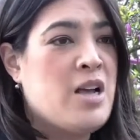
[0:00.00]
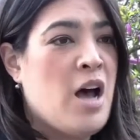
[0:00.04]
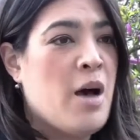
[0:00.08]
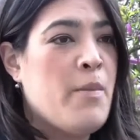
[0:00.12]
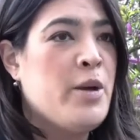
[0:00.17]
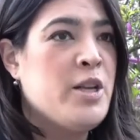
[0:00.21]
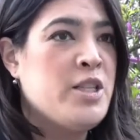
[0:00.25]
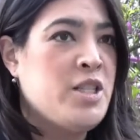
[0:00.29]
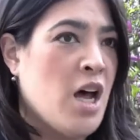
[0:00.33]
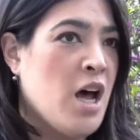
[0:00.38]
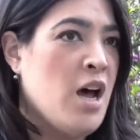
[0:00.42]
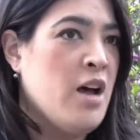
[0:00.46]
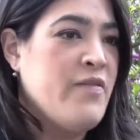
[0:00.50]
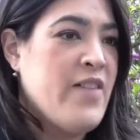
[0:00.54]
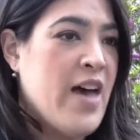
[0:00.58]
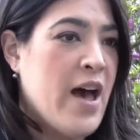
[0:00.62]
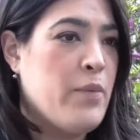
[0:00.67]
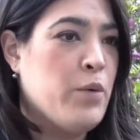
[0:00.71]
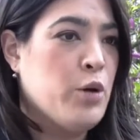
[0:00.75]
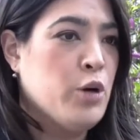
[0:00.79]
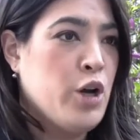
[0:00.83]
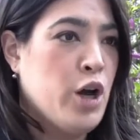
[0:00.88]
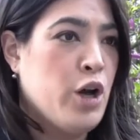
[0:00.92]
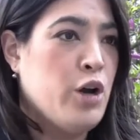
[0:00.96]
almost all of
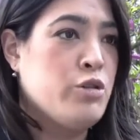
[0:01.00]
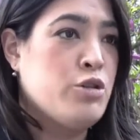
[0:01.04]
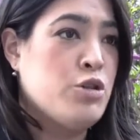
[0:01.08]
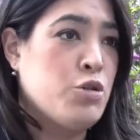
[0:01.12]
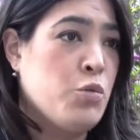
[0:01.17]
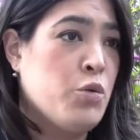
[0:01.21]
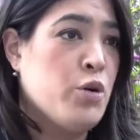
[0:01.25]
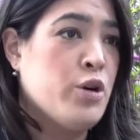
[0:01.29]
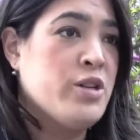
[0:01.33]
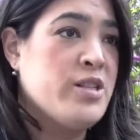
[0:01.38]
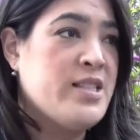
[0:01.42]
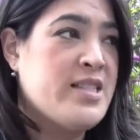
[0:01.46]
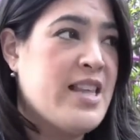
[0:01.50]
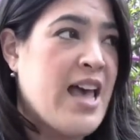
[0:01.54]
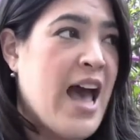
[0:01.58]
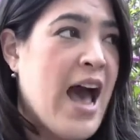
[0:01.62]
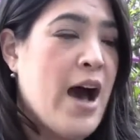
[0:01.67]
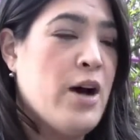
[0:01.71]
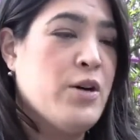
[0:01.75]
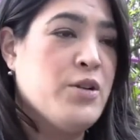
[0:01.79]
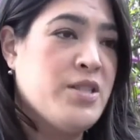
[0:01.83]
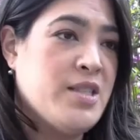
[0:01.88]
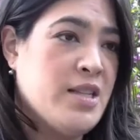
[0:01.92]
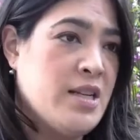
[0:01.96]
that will go towards the
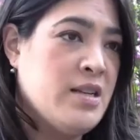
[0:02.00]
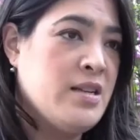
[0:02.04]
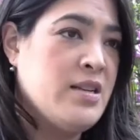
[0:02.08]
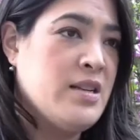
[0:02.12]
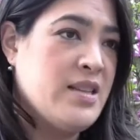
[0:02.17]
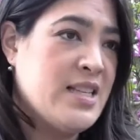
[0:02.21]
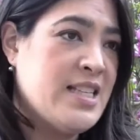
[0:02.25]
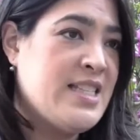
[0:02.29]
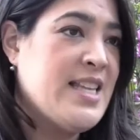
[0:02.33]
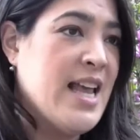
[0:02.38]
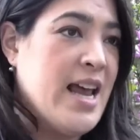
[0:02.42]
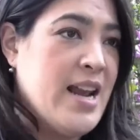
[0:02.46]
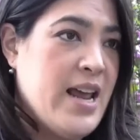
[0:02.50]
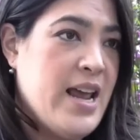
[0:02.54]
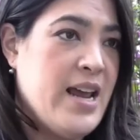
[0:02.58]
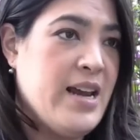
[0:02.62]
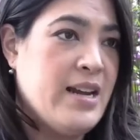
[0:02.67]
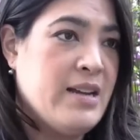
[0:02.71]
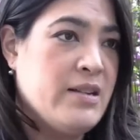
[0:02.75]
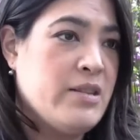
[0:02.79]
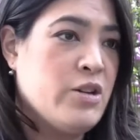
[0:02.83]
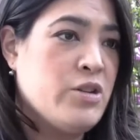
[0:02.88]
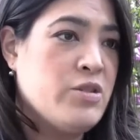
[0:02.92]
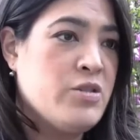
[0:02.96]
House and the
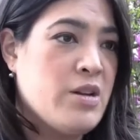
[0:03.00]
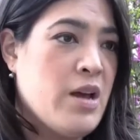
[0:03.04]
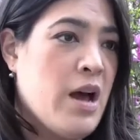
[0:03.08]
Senate.